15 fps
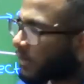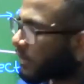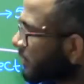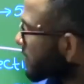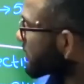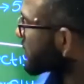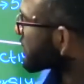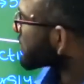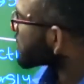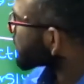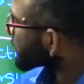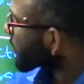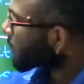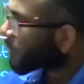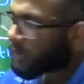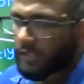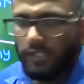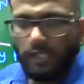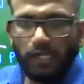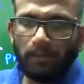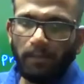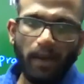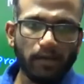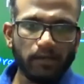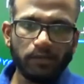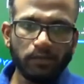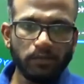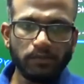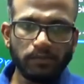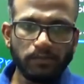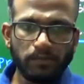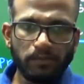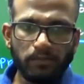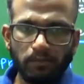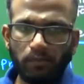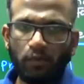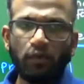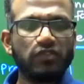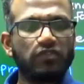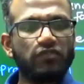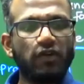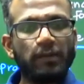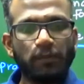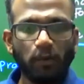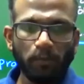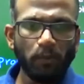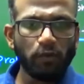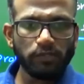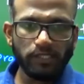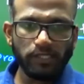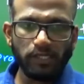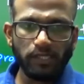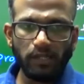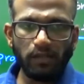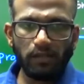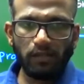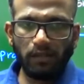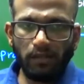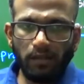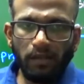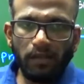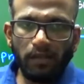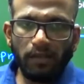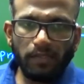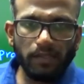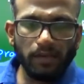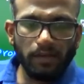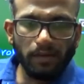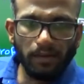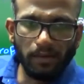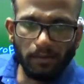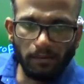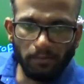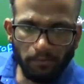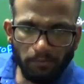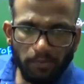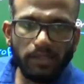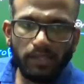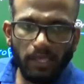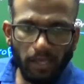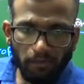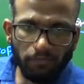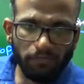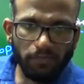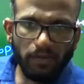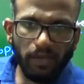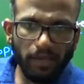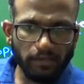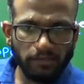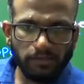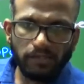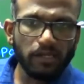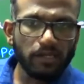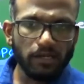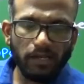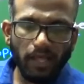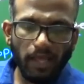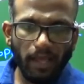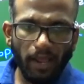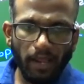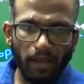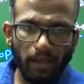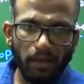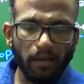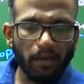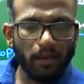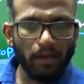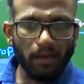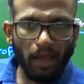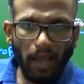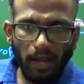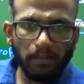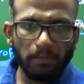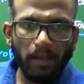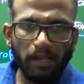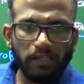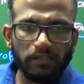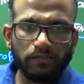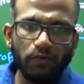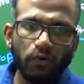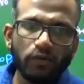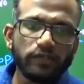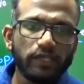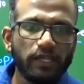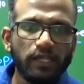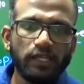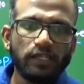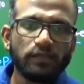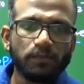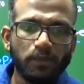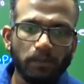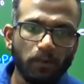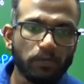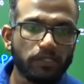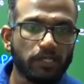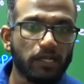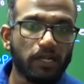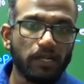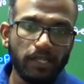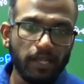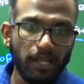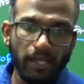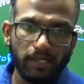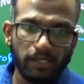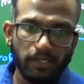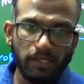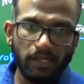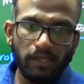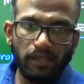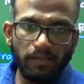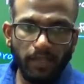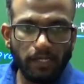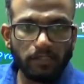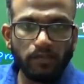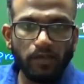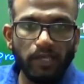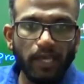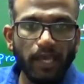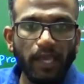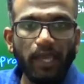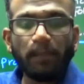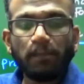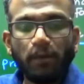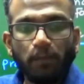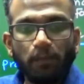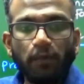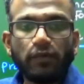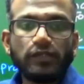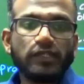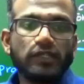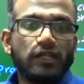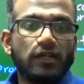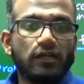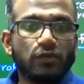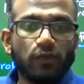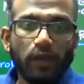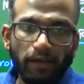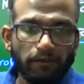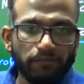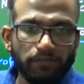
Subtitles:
This is the proportional mark, no? Both one proportional. The with F external unbalanced force, it is proportional directly. That's why A proportional to F.